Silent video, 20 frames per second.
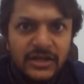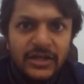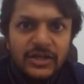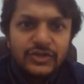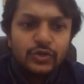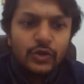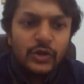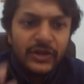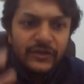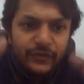
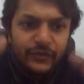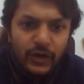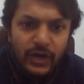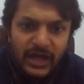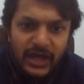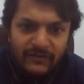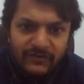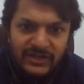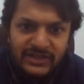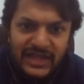So if you are
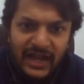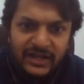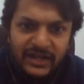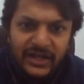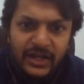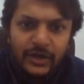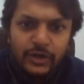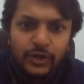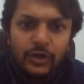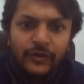having that
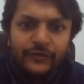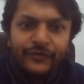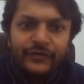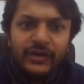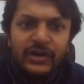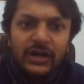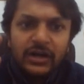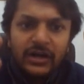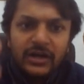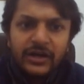kind of
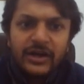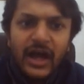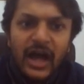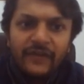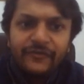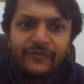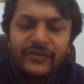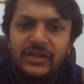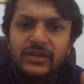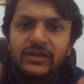a
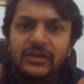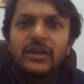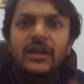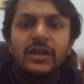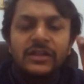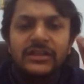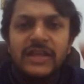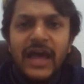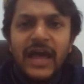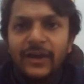graph here,
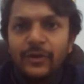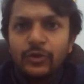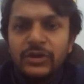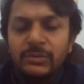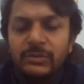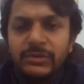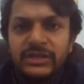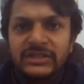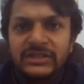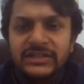that only
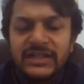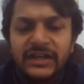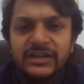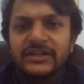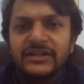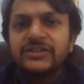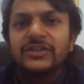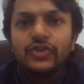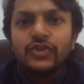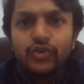means that
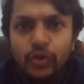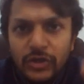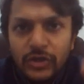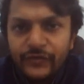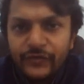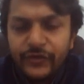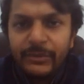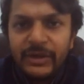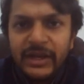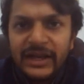it is a
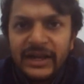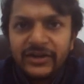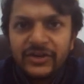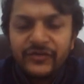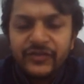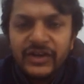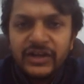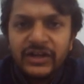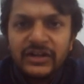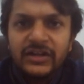uniform electric
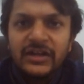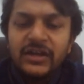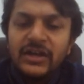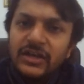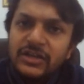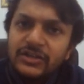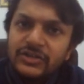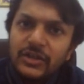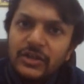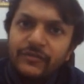field.
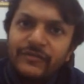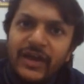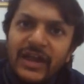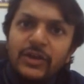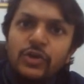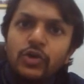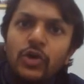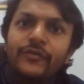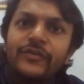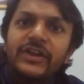So the
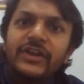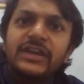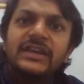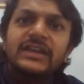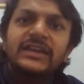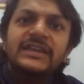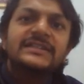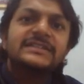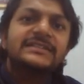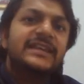value of
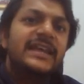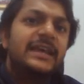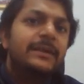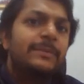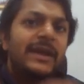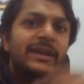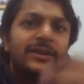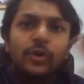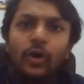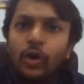E is same
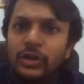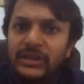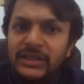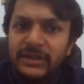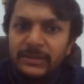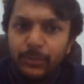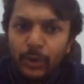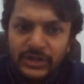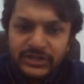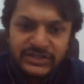at all the
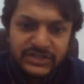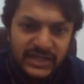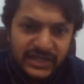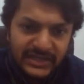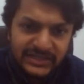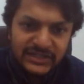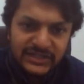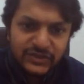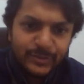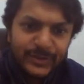points
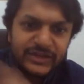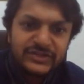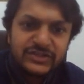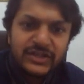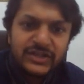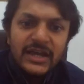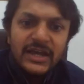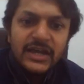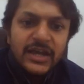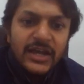in the space.
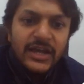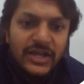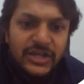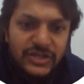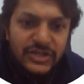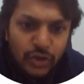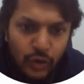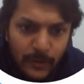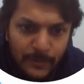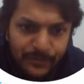
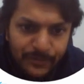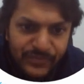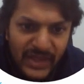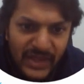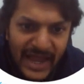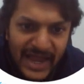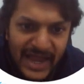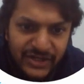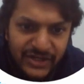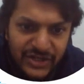So
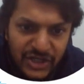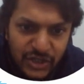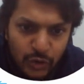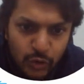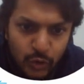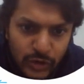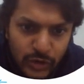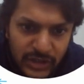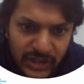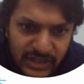at
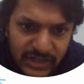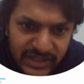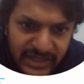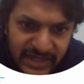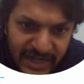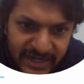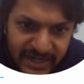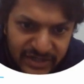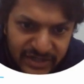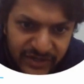Q, the
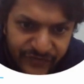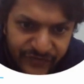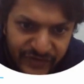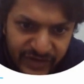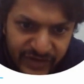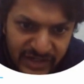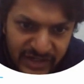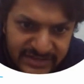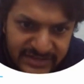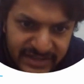electric
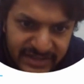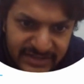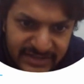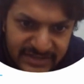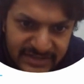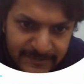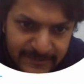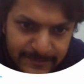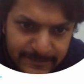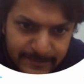field is
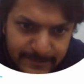this.